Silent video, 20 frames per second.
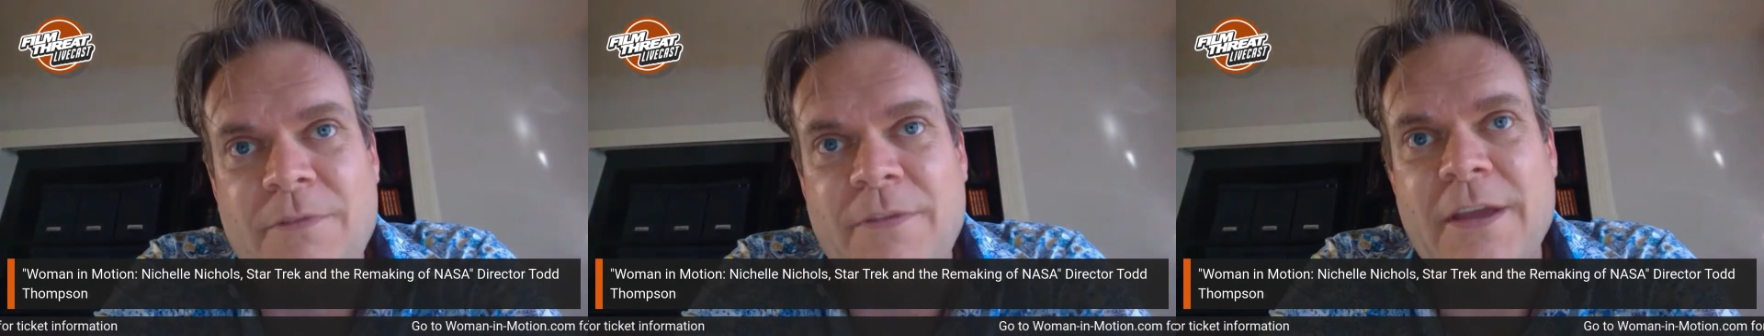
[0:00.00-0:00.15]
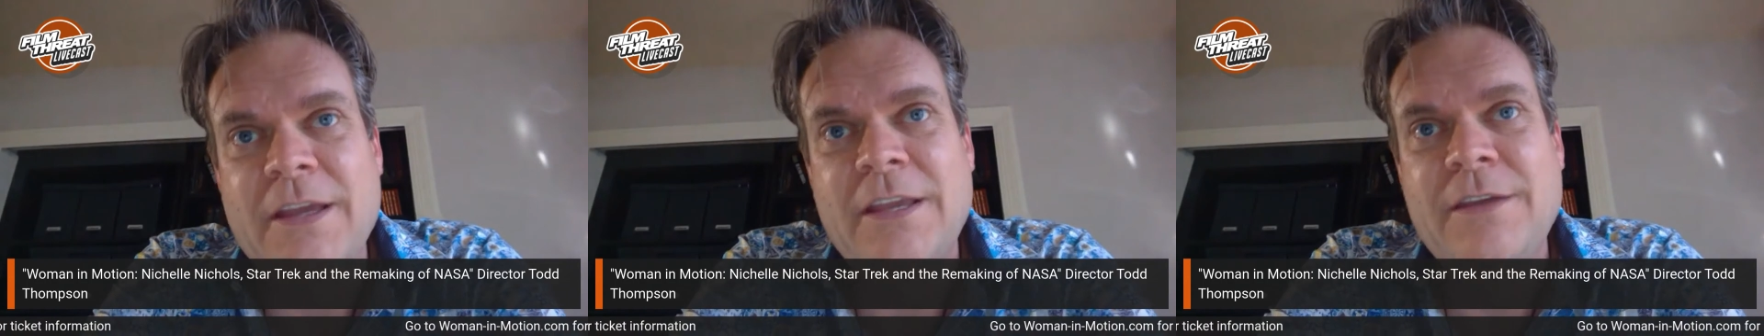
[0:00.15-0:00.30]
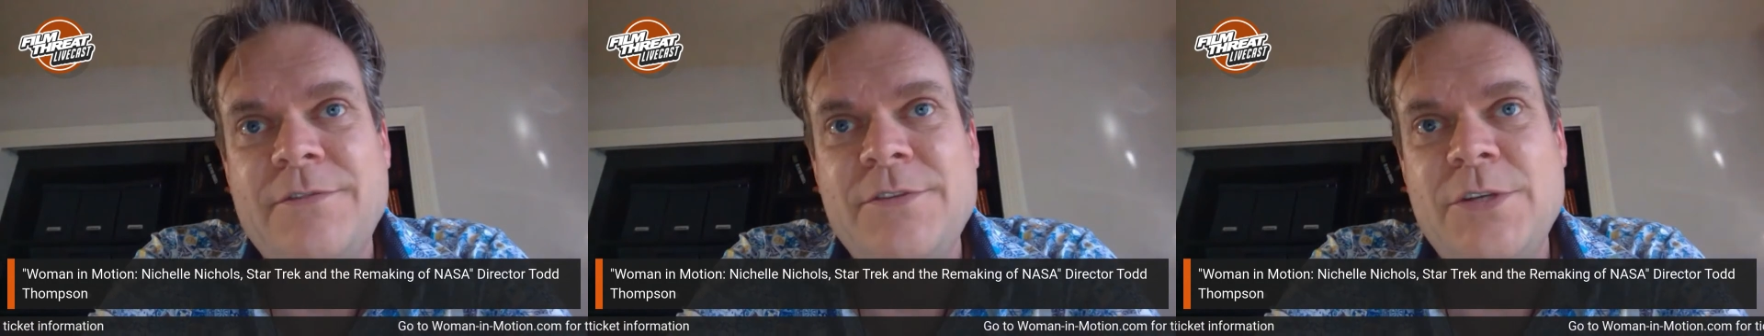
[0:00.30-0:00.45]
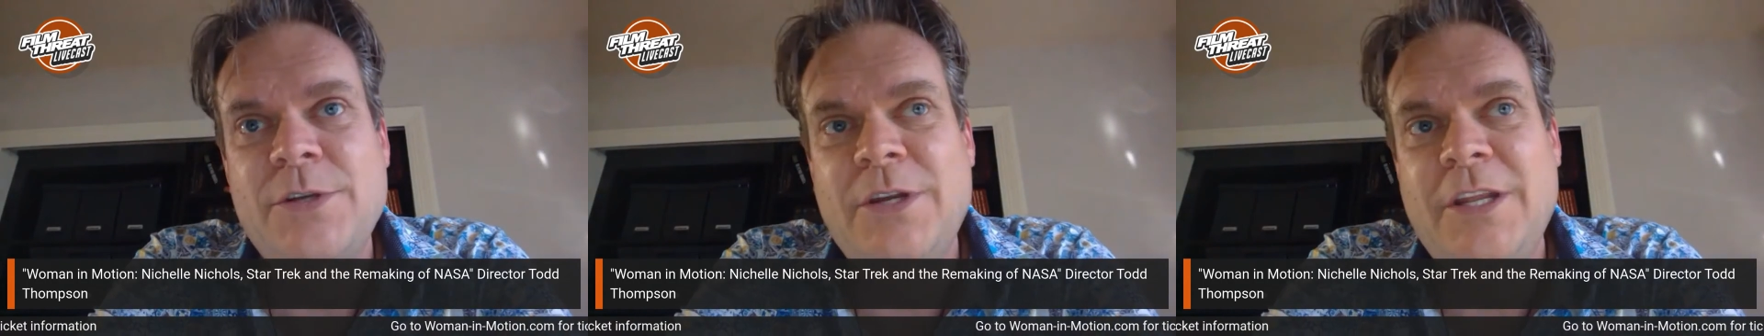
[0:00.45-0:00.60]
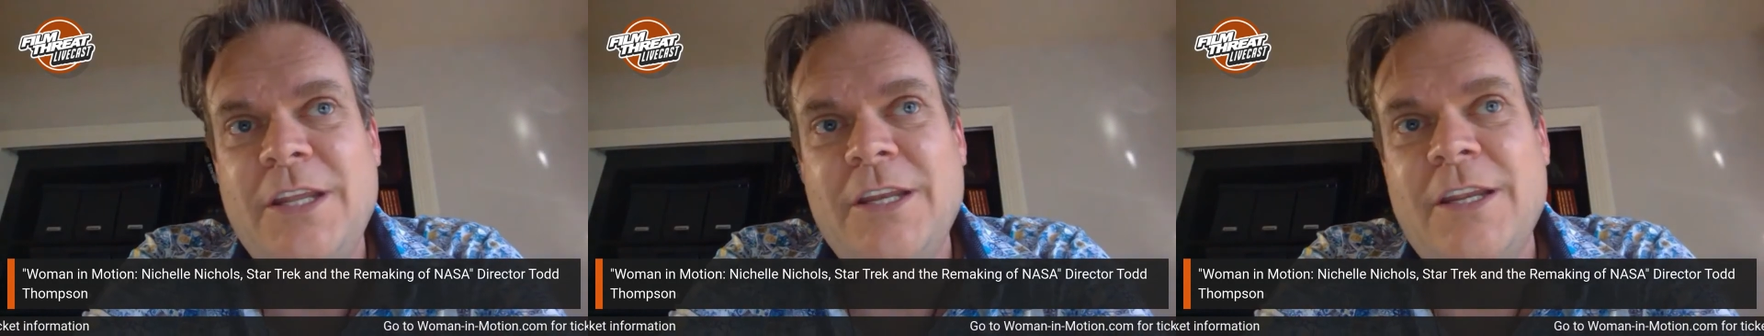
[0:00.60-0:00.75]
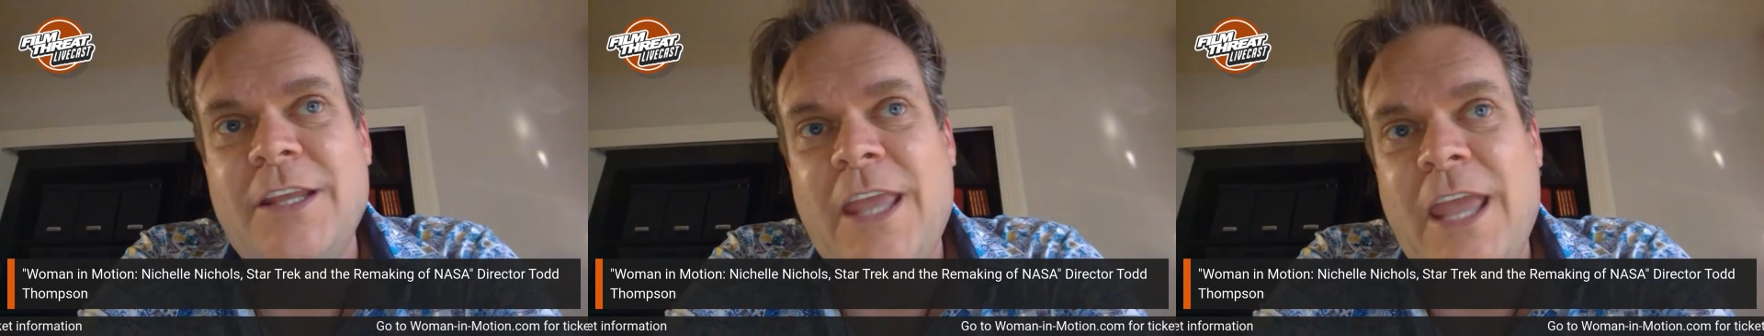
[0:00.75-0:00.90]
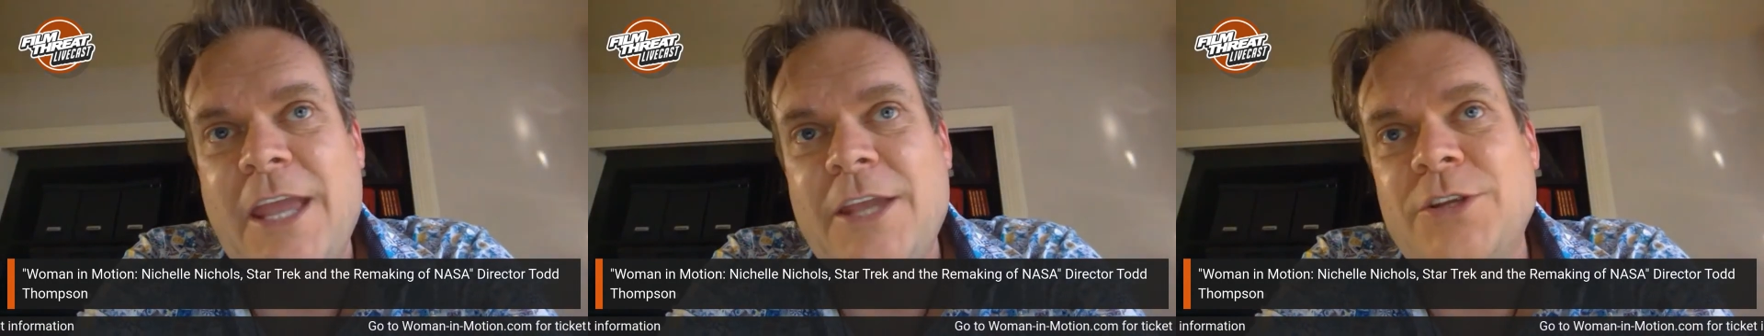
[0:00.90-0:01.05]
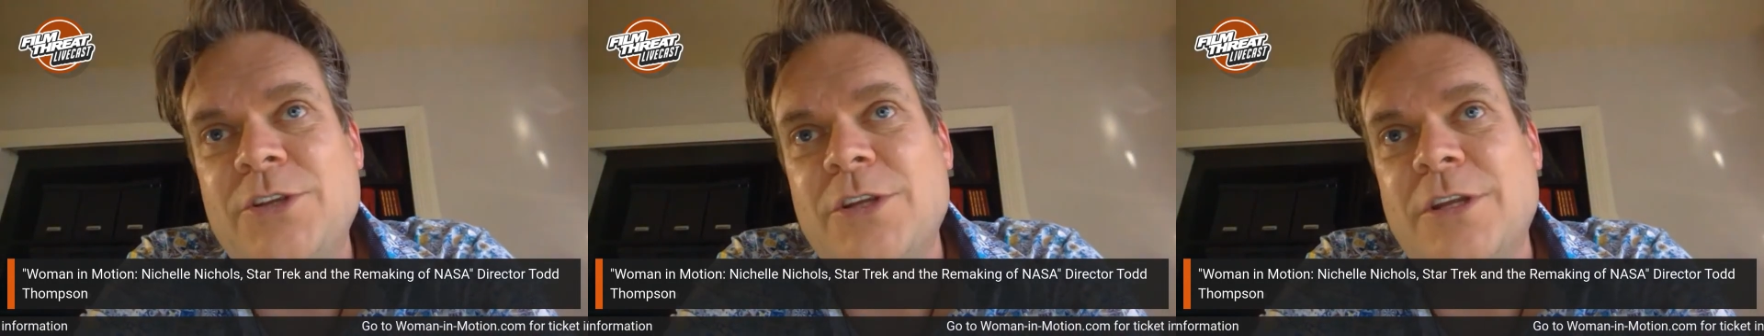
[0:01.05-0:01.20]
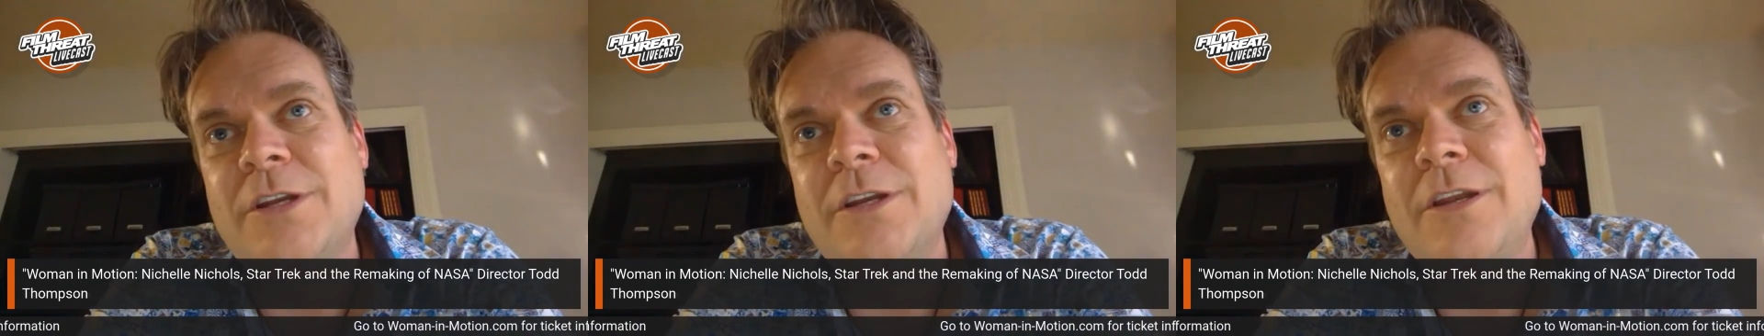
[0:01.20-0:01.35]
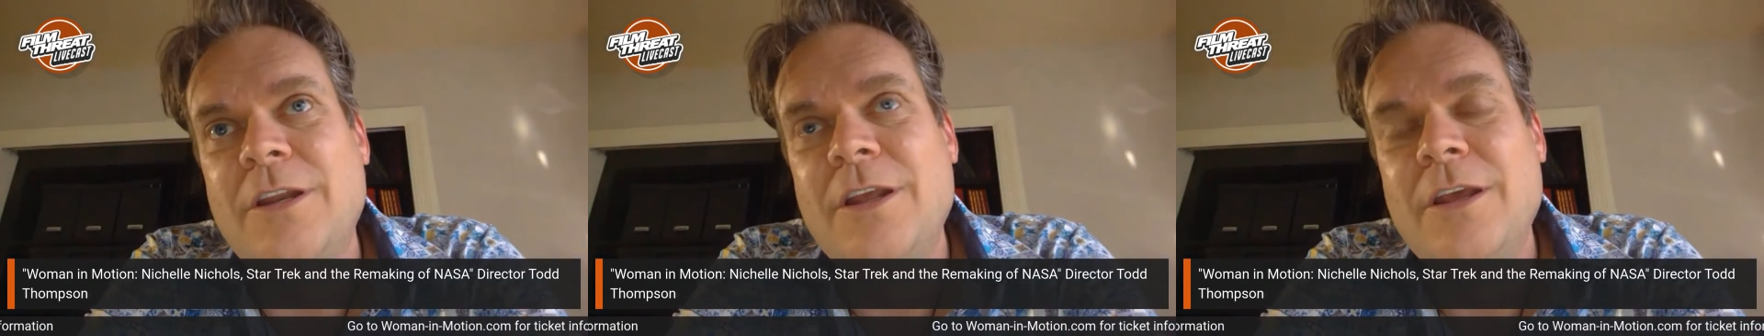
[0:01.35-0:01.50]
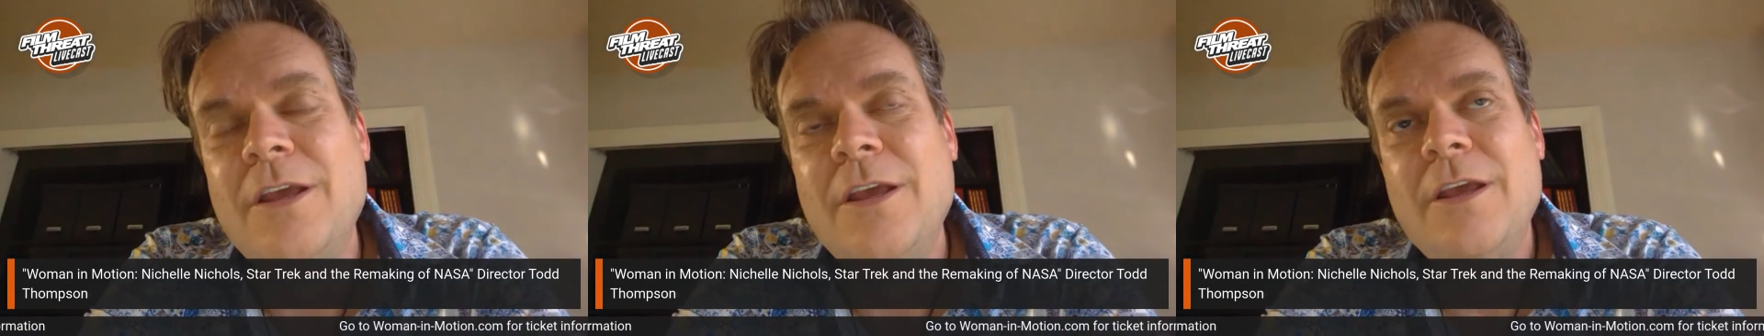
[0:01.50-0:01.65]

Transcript: if that gives you any indication.